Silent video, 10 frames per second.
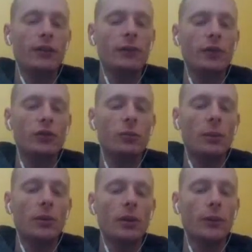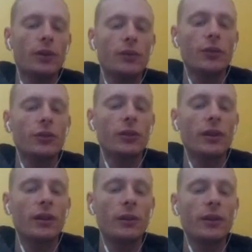the first soul bubble on Luigi's first
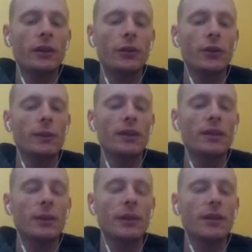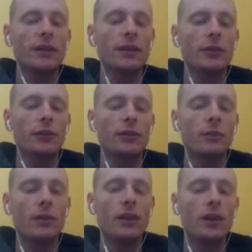turn, killed the other two enemies on Luigi's second
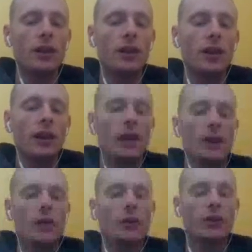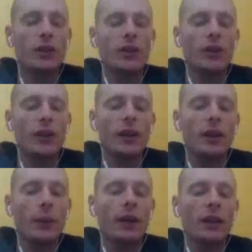turn. And you also saw at the very
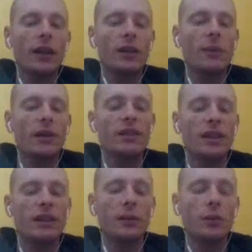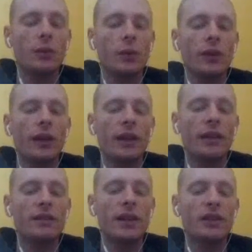end, I waited like about a second before that
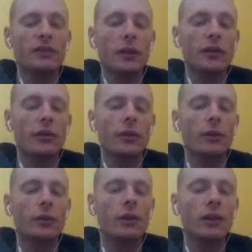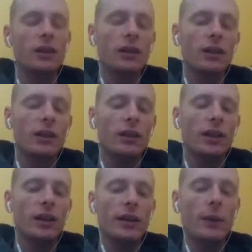last ice flower throw,
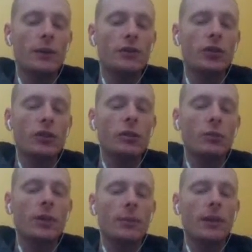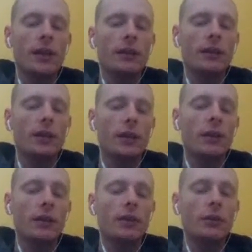and that was to manipulate
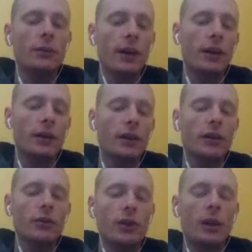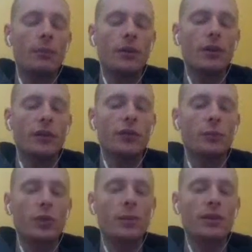the rare drops of
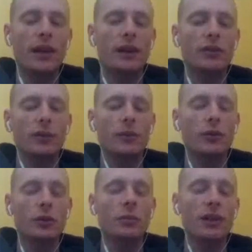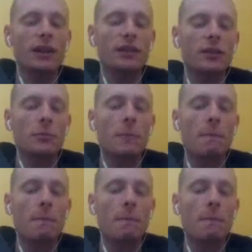Supreme Slacks from the Shroob Rex.